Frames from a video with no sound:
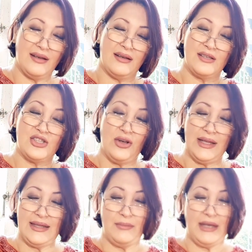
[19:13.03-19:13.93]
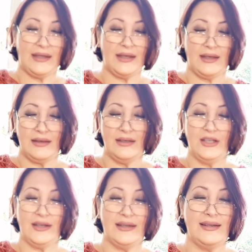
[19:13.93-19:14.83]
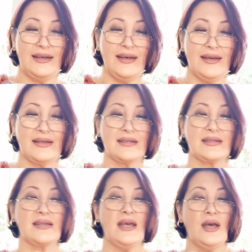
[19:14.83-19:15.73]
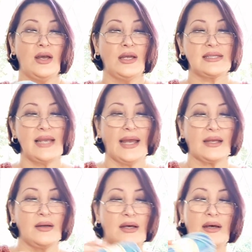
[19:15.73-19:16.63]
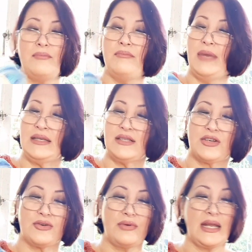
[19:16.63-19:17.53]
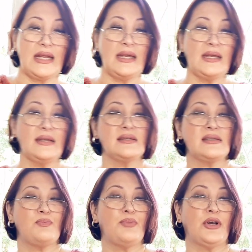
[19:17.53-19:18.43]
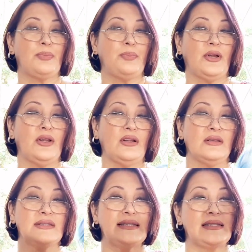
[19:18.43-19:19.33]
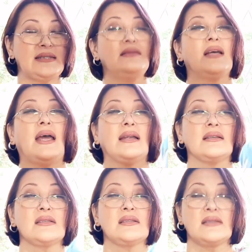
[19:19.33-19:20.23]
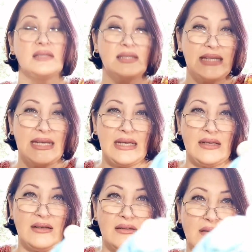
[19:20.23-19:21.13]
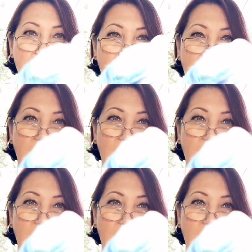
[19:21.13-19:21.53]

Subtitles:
shawl in the making. Look at this. It's like mint greens, purple, and teals.